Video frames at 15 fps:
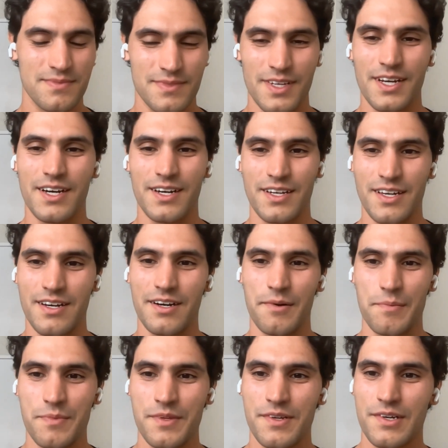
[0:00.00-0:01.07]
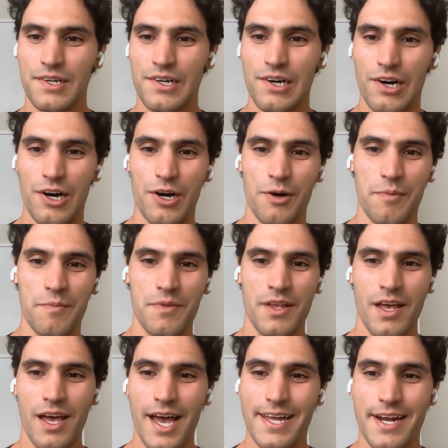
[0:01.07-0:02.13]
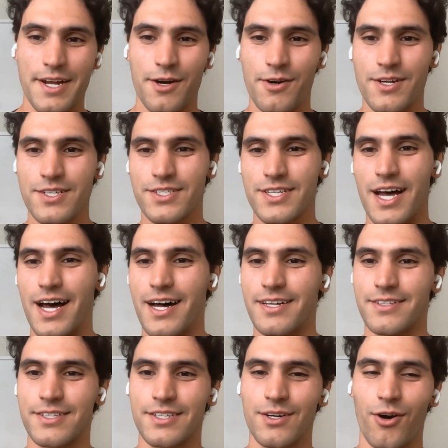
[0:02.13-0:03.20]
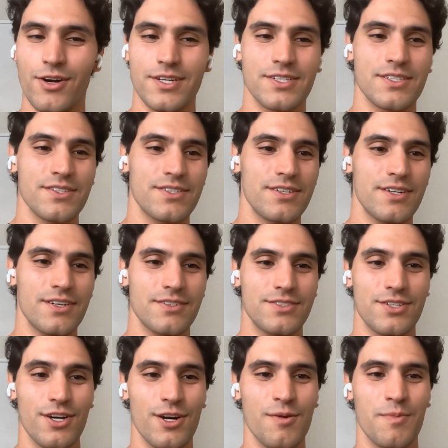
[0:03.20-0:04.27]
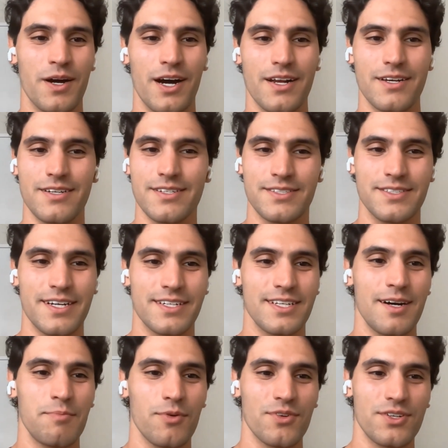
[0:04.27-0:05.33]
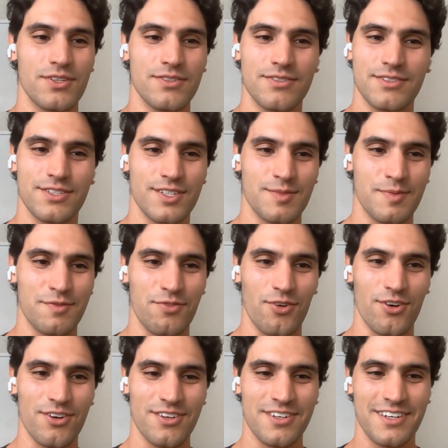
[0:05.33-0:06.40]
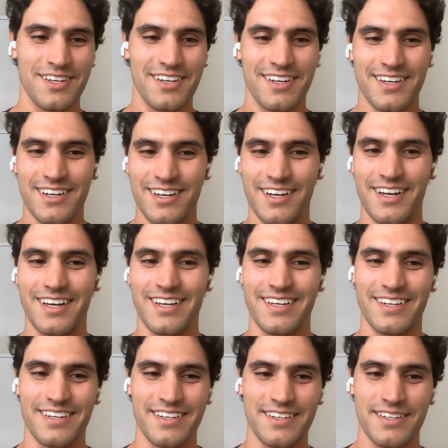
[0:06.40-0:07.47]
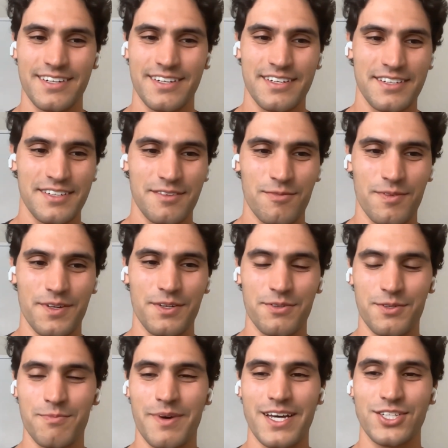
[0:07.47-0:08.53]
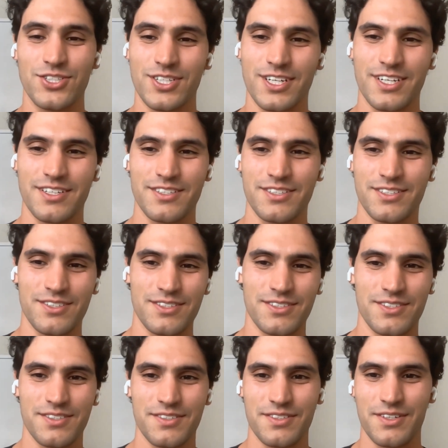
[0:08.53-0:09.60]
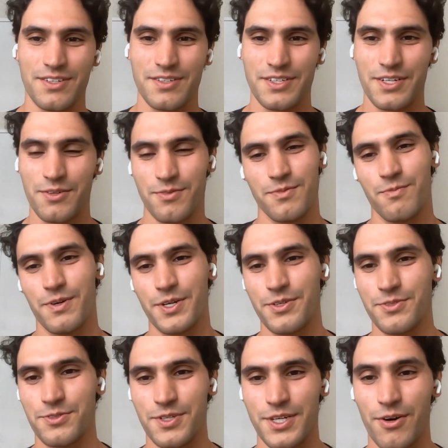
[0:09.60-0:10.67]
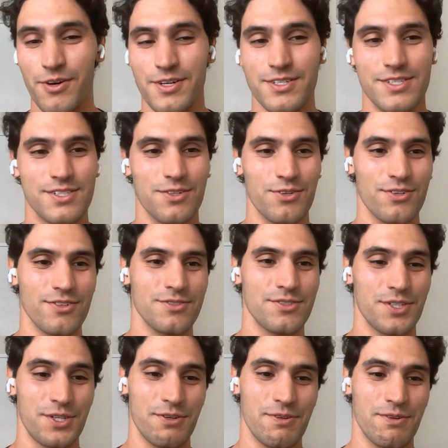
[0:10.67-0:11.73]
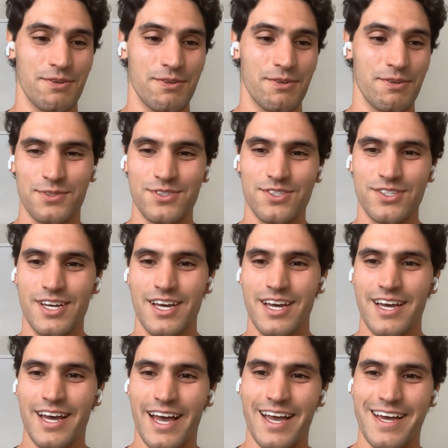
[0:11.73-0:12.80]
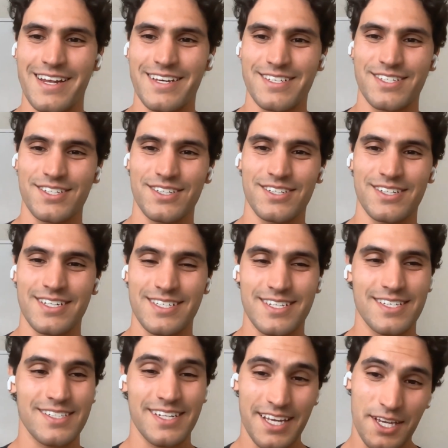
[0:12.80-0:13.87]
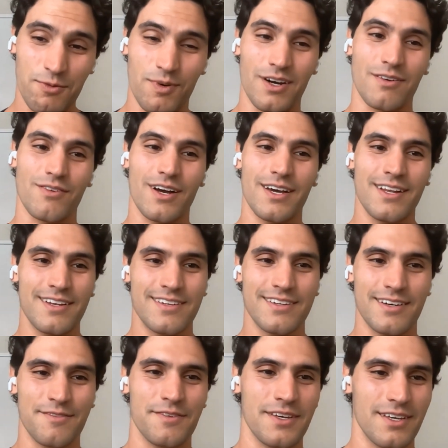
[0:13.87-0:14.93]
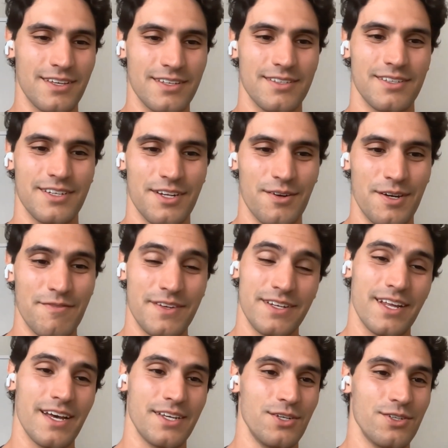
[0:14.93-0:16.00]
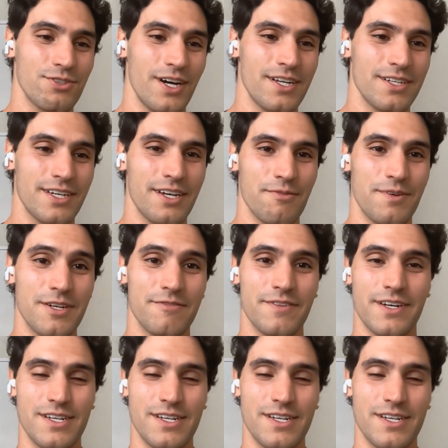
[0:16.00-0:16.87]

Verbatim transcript: Yeah, yeah. Um, and I noticed that the auditing term kind of is nicked up on you just before. And when you were mentioning the, uh, you know, when you're doing audits or security yep. reviews, and it's a it's a sneaky one, right? It is. I think you know even that you're trying to get rid of